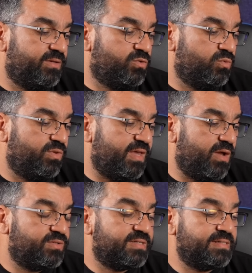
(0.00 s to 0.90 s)

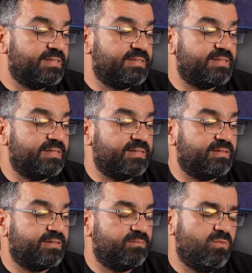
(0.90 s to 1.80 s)
2000,
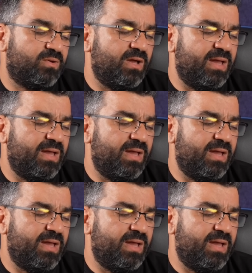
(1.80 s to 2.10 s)
uh, okay,